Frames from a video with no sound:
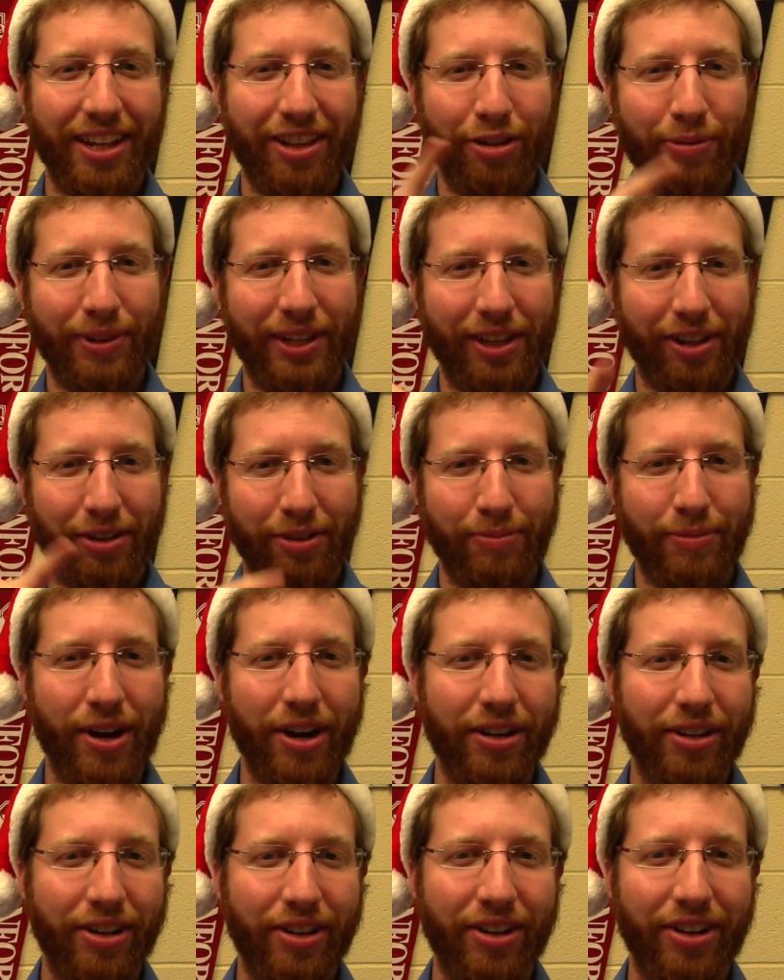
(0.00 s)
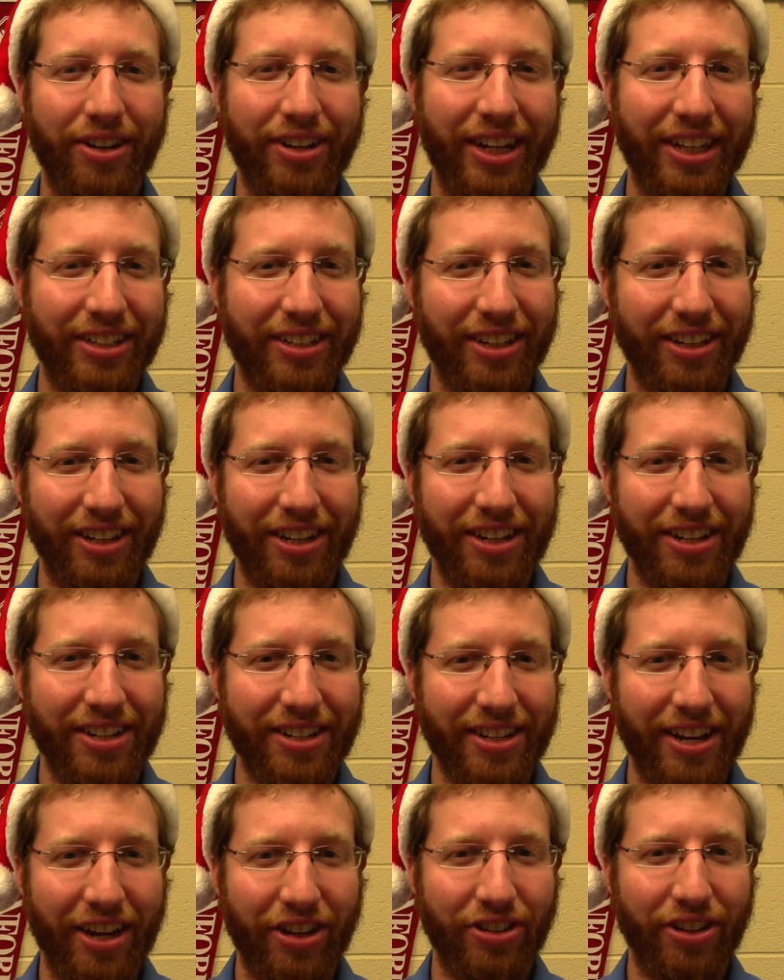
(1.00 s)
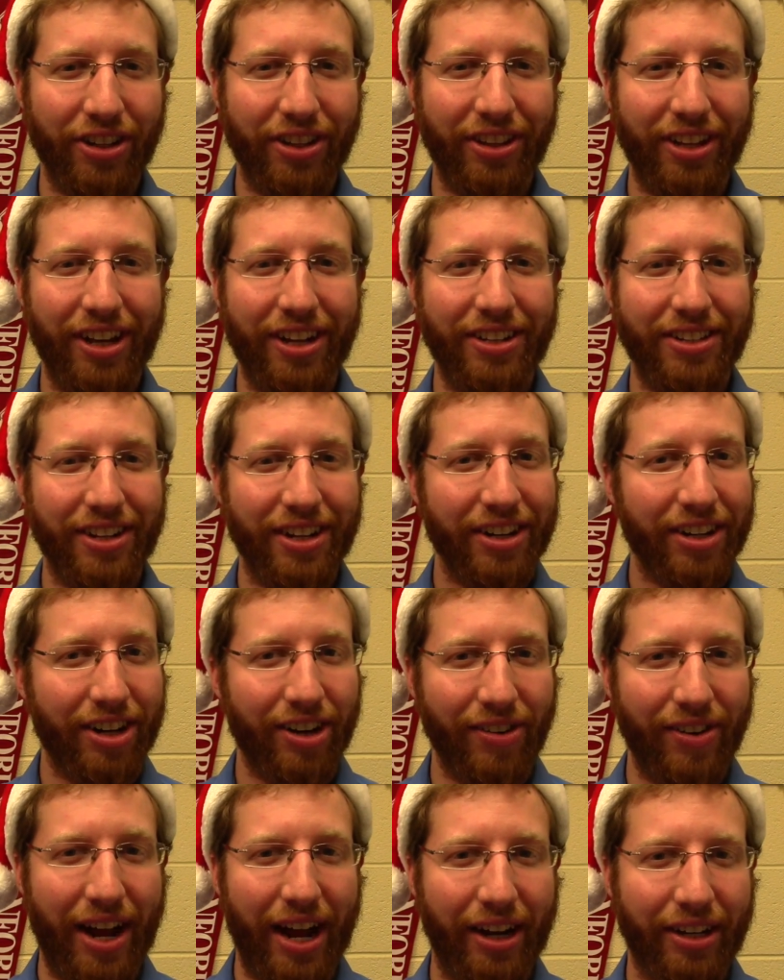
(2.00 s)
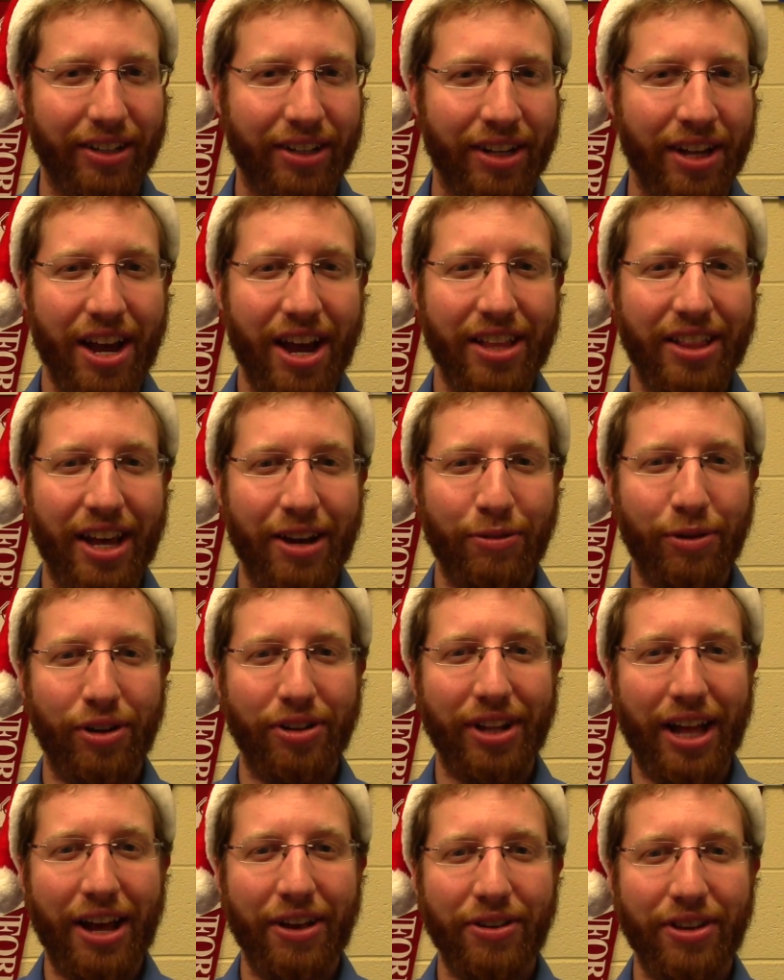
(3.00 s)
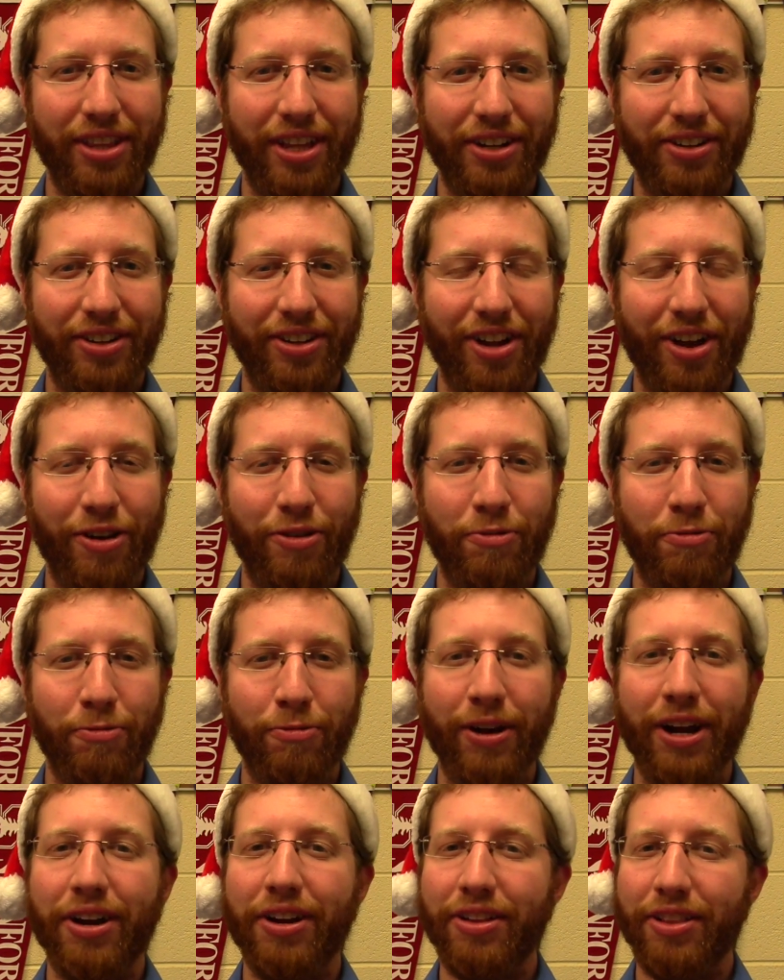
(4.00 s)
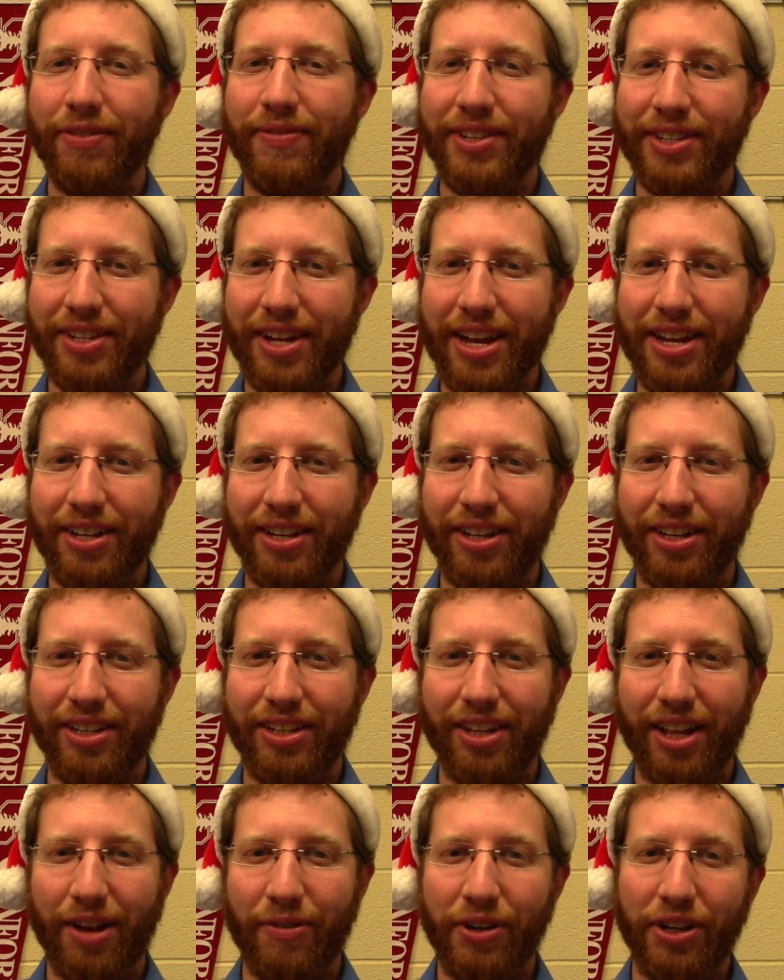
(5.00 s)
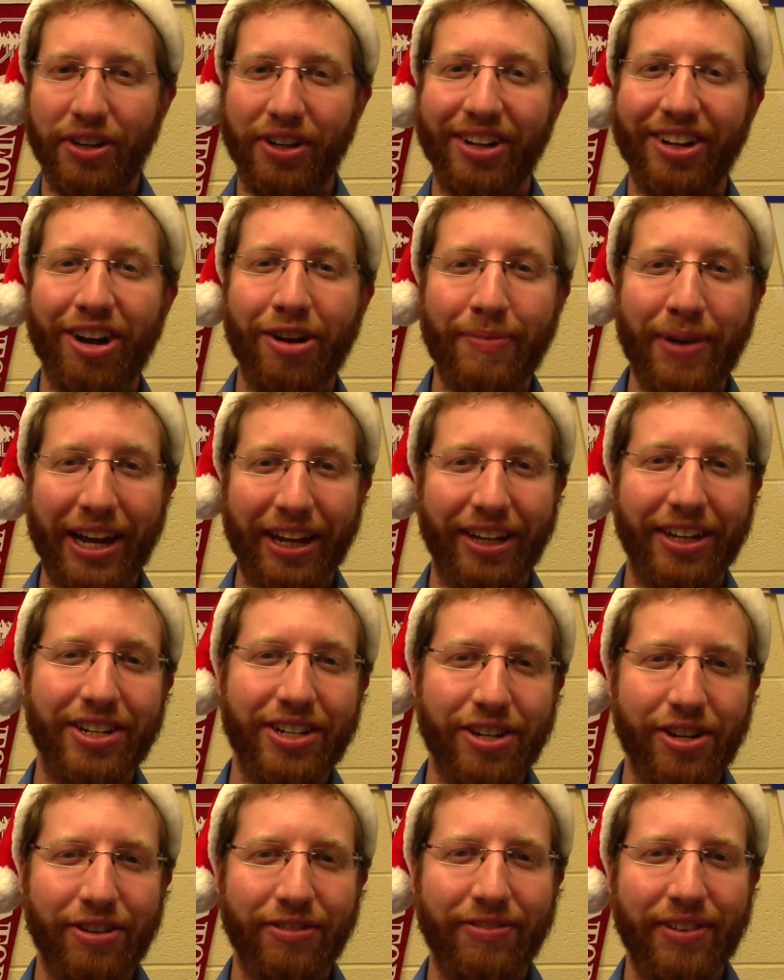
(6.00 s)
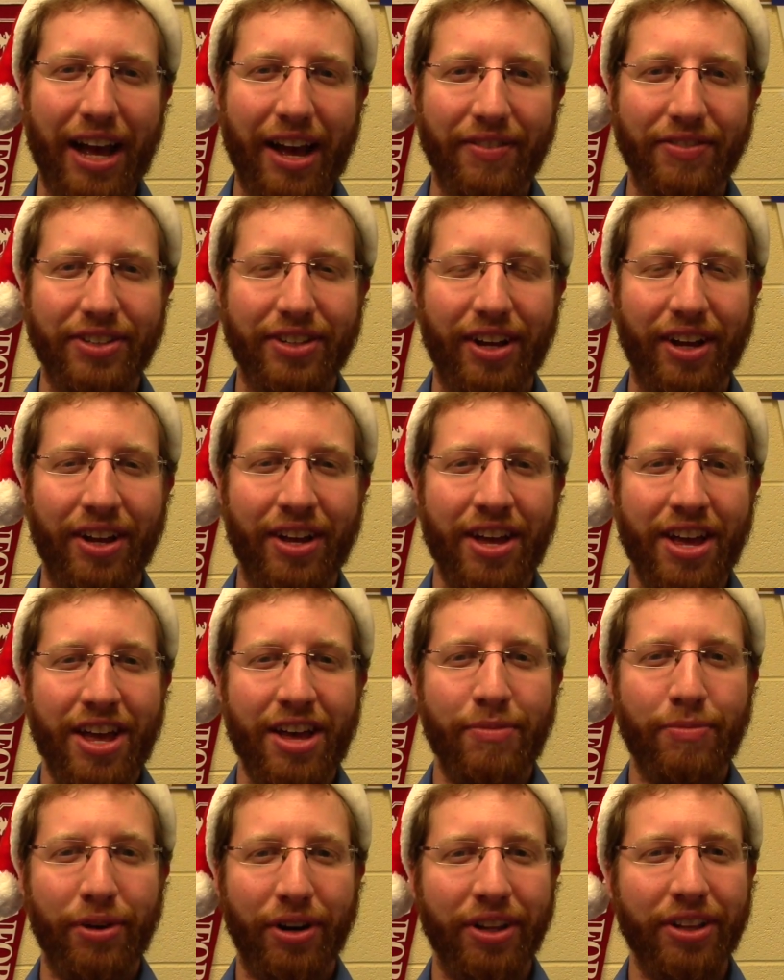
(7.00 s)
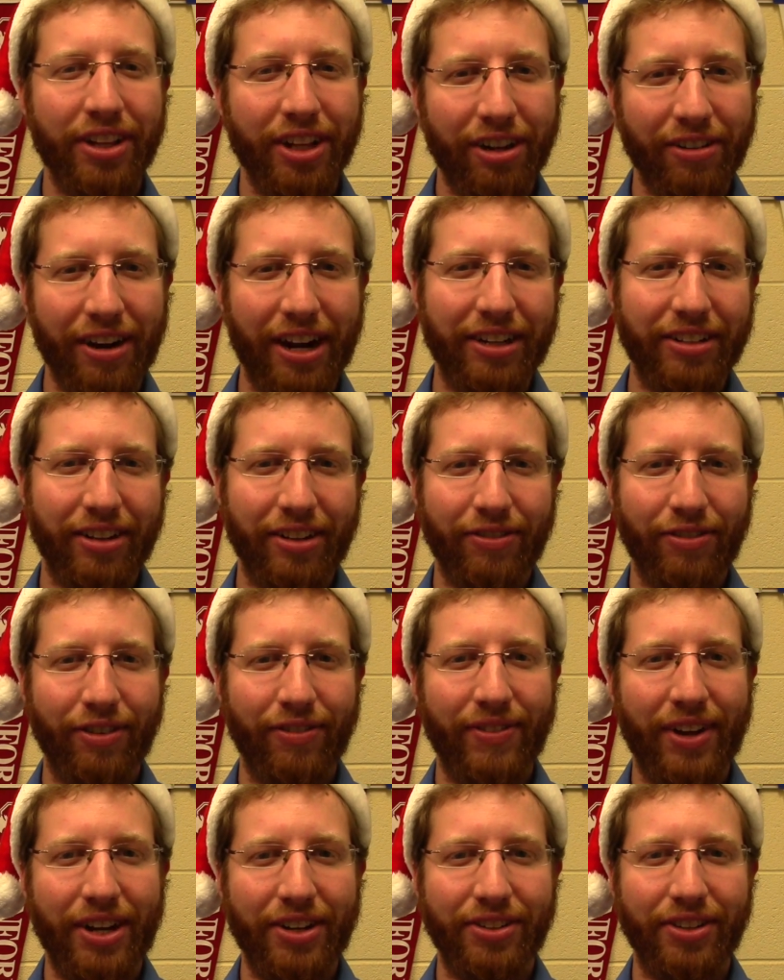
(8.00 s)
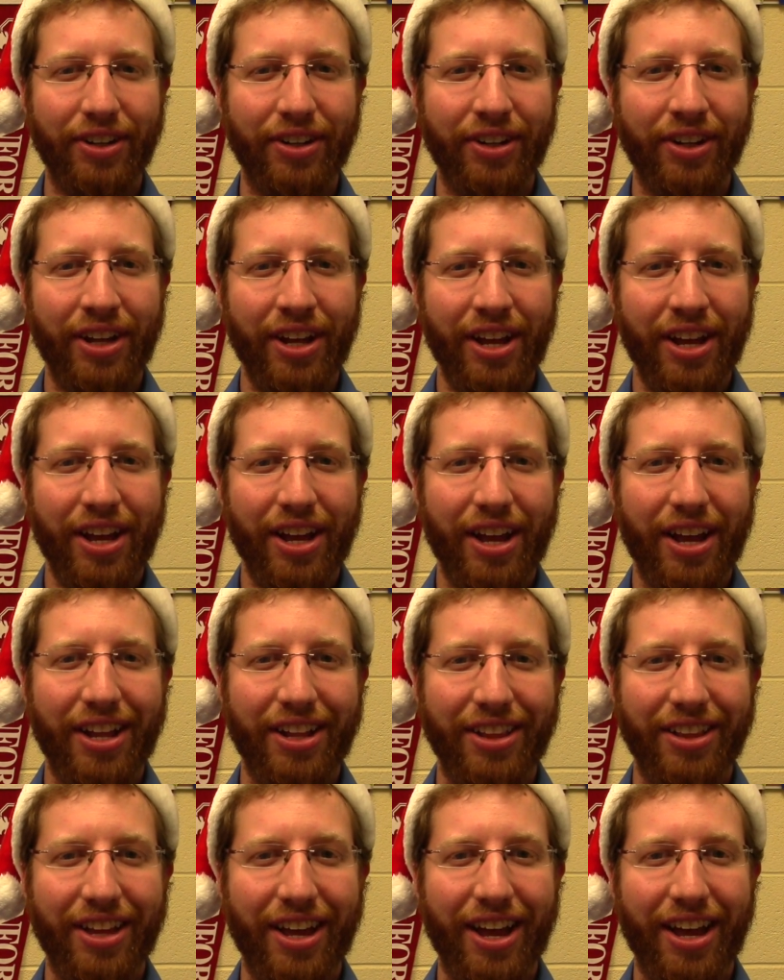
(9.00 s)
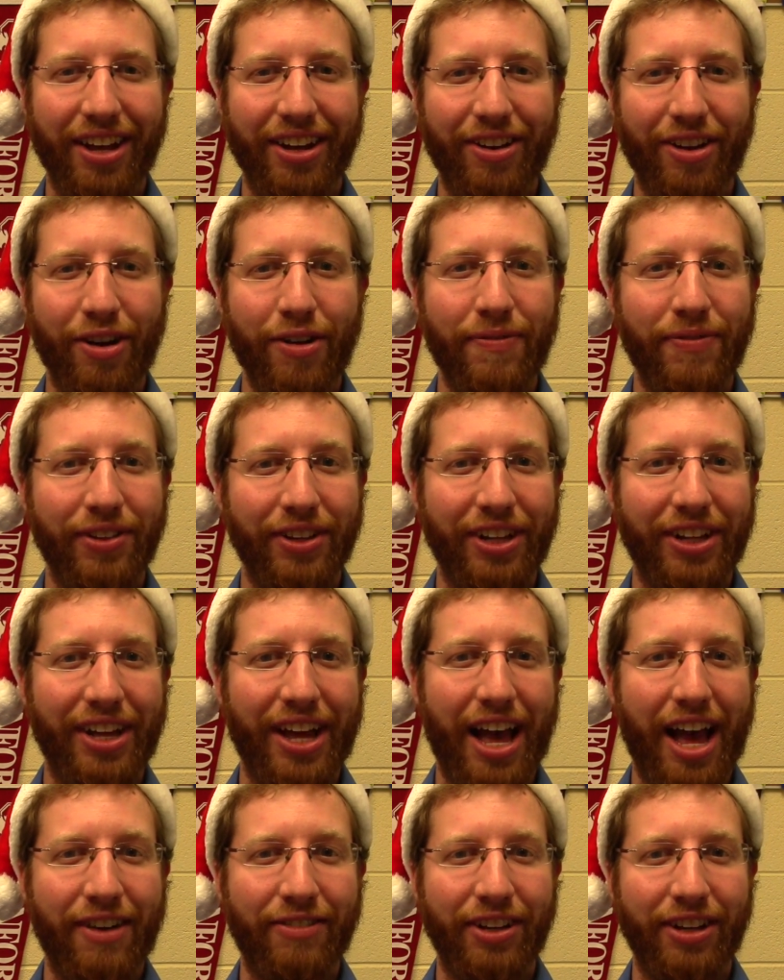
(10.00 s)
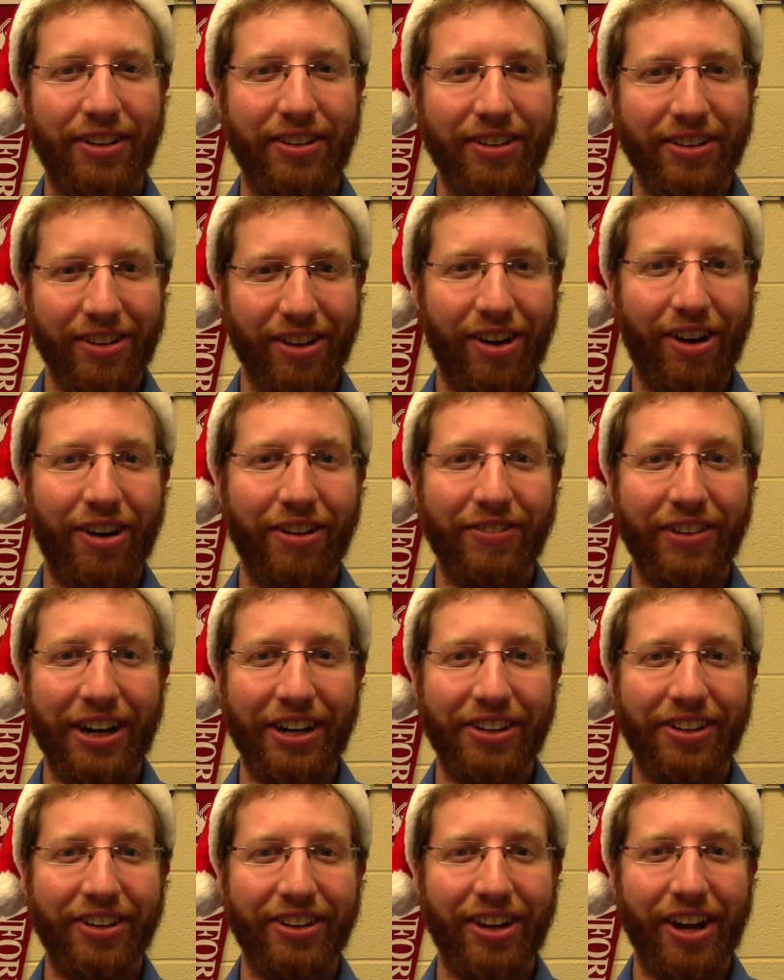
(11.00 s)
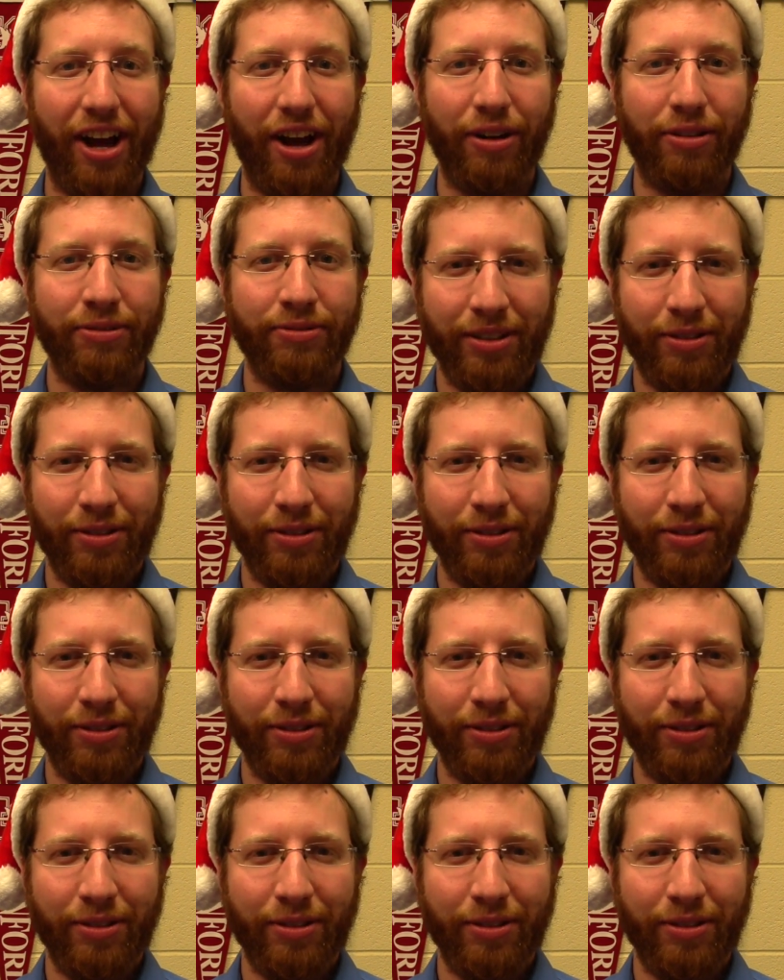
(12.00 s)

There'll be a little marker next to each section that is incorrect, and that will allow you then to know where the mistake is, so that way you can go back into your FAFSA, put in the correct information, and then hopefully have it all ready to go.